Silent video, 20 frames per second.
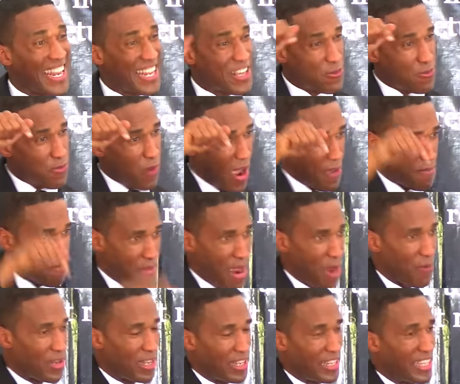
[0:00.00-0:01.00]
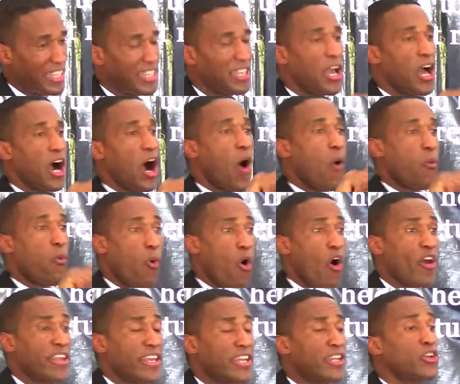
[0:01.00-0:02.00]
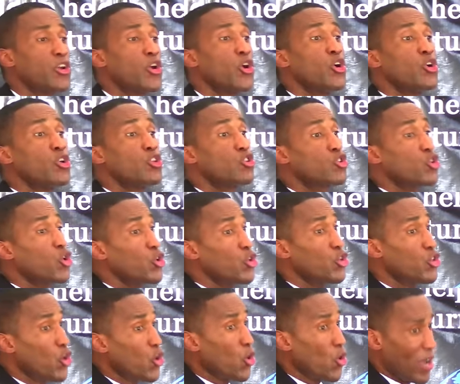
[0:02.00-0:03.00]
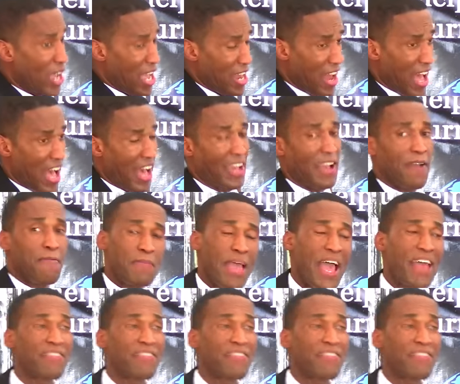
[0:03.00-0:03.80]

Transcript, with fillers: It is primarily a warning to you and I.